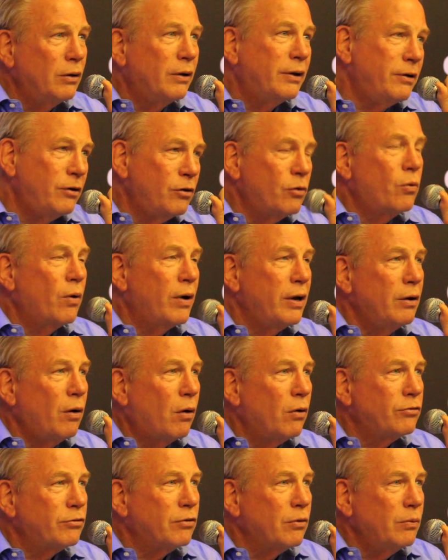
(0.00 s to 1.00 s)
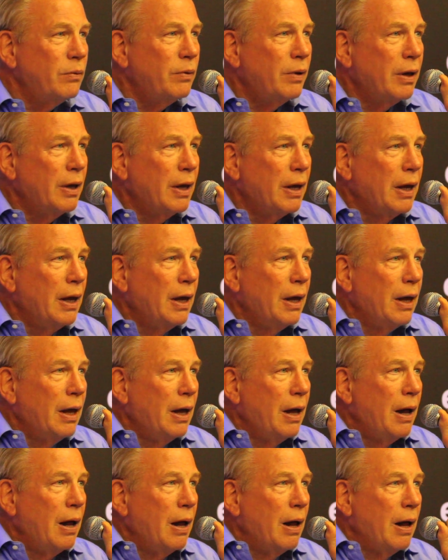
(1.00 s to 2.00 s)
and Ukraine also.
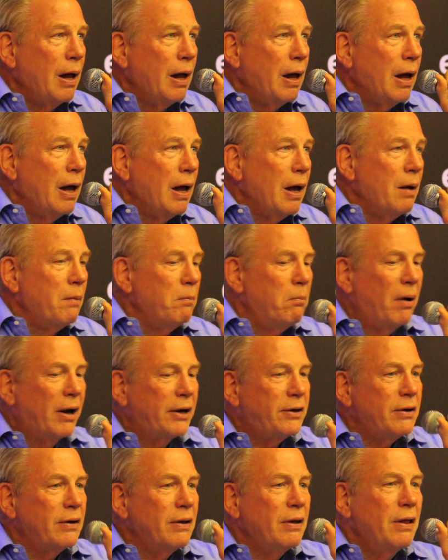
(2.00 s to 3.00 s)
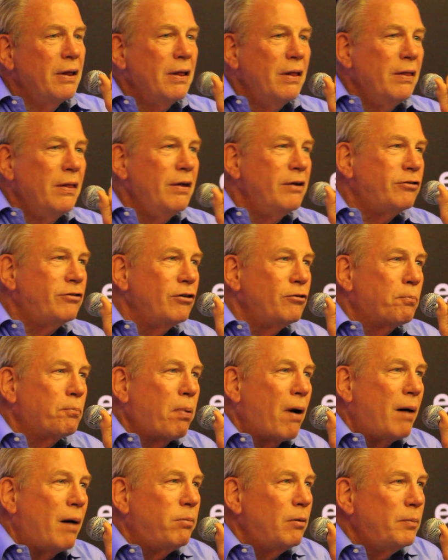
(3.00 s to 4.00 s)
But this is
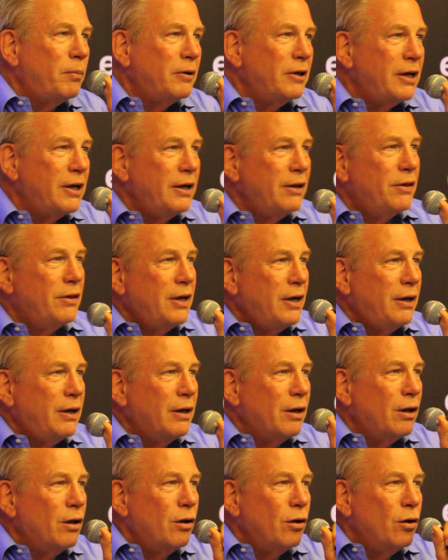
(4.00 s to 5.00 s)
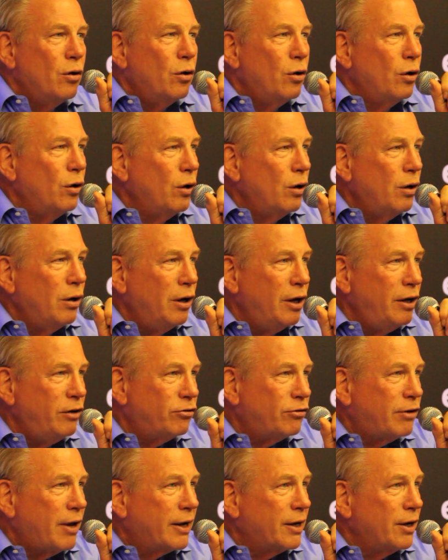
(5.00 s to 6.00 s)
probably the least
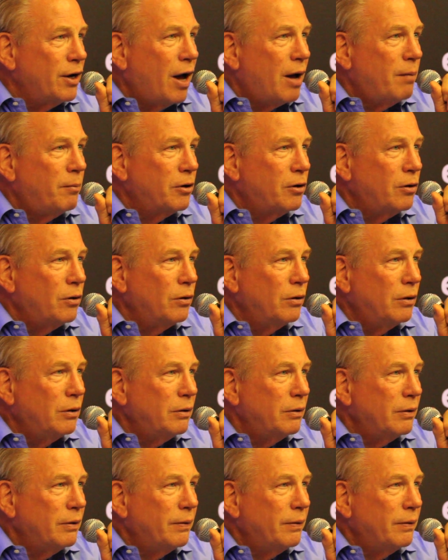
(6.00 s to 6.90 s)
economical